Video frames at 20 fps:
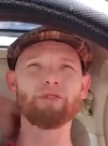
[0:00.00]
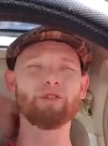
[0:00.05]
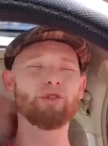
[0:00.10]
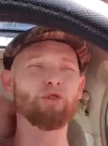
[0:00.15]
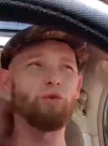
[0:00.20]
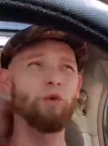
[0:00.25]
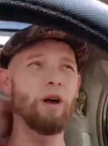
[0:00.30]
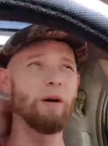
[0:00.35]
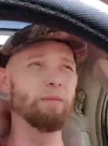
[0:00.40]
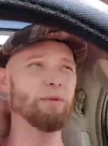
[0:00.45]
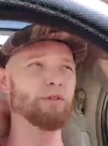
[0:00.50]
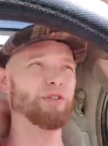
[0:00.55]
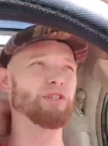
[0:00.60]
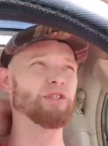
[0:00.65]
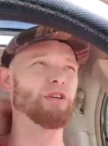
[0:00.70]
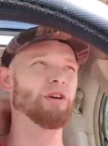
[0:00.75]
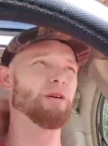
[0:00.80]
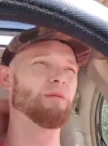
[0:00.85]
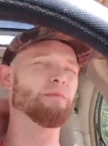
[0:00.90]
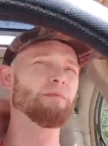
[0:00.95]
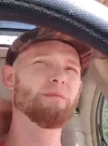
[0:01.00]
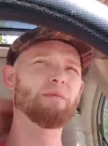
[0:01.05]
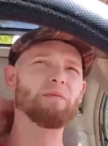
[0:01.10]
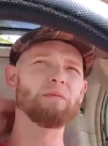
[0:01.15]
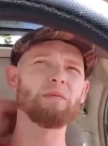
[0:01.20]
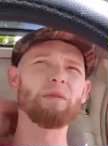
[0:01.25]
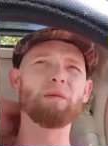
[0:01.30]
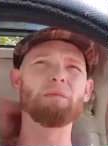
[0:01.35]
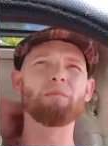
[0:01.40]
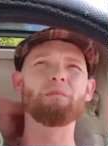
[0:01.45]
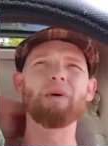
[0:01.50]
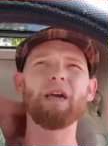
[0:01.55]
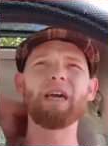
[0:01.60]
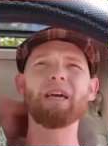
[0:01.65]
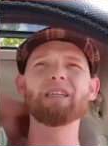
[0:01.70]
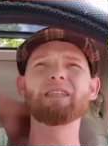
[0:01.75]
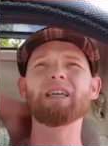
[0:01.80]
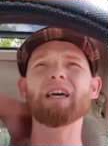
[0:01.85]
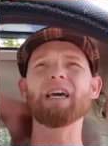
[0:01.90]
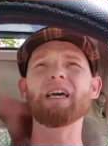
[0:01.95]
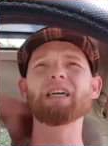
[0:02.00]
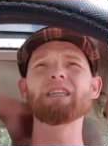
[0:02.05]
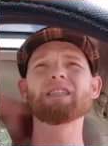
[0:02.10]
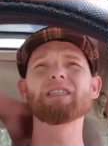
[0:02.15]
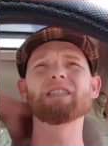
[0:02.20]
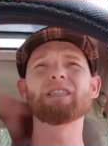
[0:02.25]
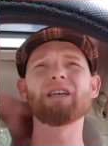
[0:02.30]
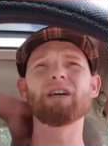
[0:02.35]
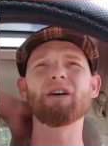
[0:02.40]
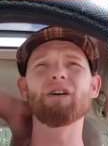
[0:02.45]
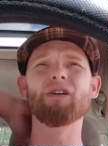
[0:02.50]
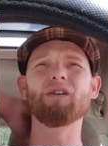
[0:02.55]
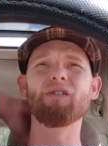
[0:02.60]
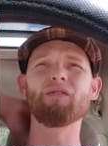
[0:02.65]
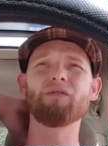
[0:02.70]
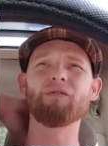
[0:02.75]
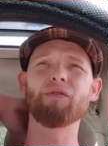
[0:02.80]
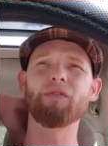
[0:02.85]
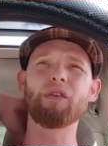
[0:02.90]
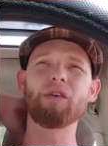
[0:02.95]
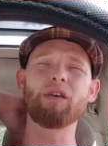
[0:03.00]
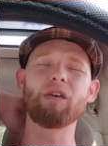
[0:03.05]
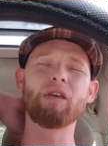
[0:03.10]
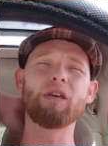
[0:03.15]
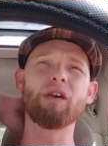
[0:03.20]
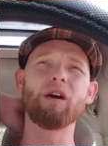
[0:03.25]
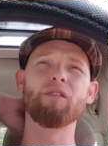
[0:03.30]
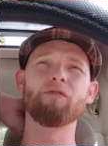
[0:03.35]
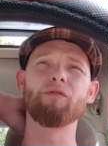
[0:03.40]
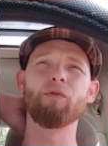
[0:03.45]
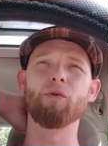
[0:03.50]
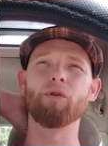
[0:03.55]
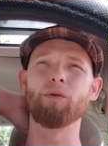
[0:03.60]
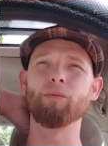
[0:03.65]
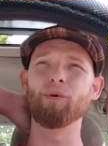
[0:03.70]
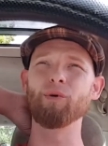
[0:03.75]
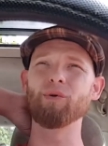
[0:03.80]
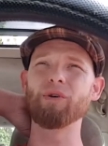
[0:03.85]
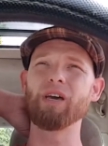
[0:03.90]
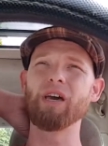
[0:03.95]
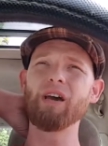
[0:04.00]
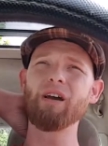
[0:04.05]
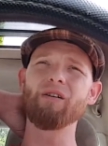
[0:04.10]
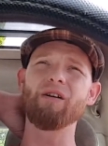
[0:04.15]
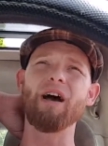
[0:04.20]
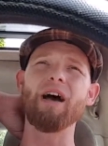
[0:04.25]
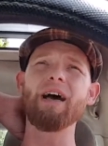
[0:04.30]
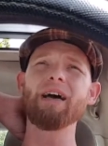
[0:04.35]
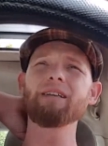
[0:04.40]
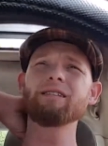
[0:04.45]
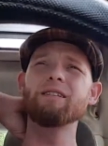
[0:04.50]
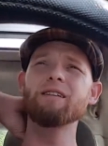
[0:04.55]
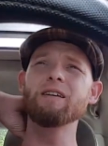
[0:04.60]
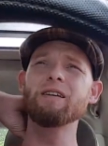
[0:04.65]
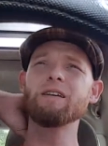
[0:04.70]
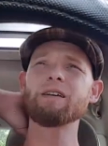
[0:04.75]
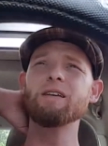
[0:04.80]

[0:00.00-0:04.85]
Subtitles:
troublesome mandates of the Affordable Care Act,